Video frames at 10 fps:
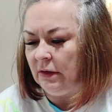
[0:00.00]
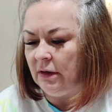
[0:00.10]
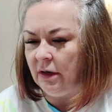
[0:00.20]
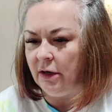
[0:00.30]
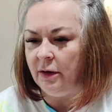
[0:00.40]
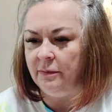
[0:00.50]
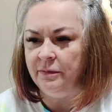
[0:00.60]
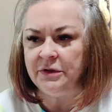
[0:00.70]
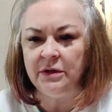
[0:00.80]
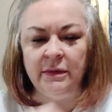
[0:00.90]

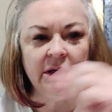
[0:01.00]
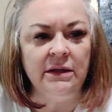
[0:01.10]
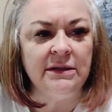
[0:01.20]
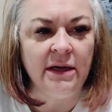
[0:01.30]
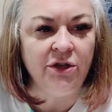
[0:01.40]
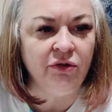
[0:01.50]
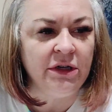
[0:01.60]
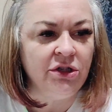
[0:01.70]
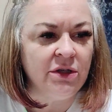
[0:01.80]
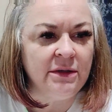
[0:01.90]
to make these
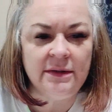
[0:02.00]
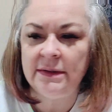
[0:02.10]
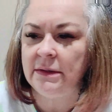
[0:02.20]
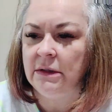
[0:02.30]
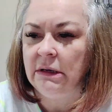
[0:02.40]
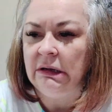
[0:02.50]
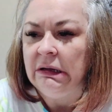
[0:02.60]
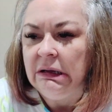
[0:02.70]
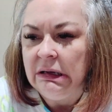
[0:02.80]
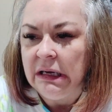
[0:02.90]
hydrangeas.
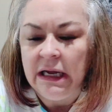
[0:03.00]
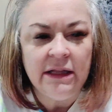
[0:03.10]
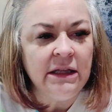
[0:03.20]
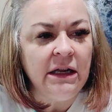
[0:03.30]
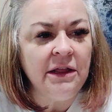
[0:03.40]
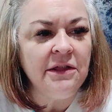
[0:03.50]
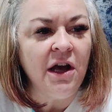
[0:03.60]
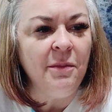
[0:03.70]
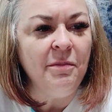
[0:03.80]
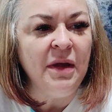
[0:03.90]
And then I
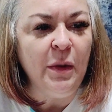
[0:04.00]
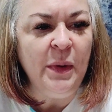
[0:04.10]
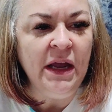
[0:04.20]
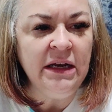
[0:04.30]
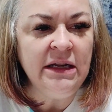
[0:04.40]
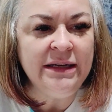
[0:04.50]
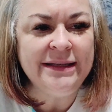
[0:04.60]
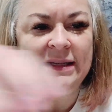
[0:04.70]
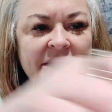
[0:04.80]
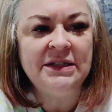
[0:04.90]
thought maybe I need
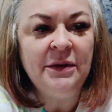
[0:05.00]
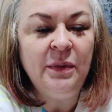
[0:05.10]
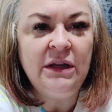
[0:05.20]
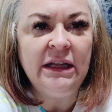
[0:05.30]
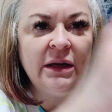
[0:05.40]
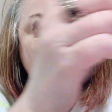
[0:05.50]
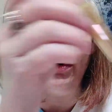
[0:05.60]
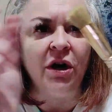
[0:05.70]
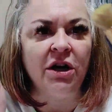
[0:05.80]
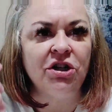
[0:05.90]
a stippling
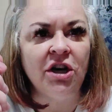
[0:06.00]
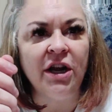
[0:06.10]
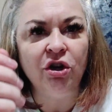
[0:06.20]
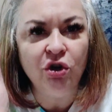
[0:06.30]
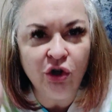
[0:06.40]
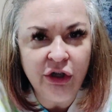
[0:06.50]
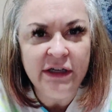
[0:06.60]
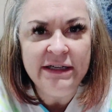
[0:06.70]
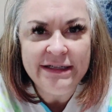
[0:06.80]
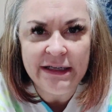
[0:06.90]
brush. I
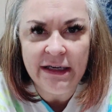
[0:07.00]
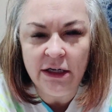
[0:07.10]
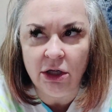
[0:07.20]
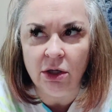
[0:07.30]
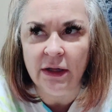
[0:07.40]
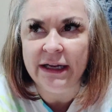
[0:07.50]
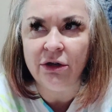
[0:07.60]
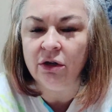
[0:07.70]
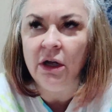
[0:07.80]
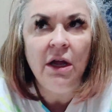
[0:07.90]
couldn't tell.
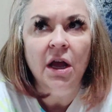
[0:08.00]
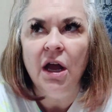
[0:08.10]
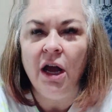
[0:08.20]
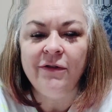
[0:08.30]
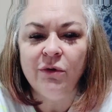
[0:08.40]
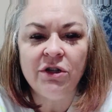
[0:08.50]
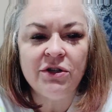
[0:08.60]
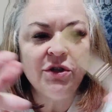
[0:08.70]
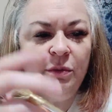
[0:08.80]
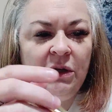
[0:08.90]
I've watched so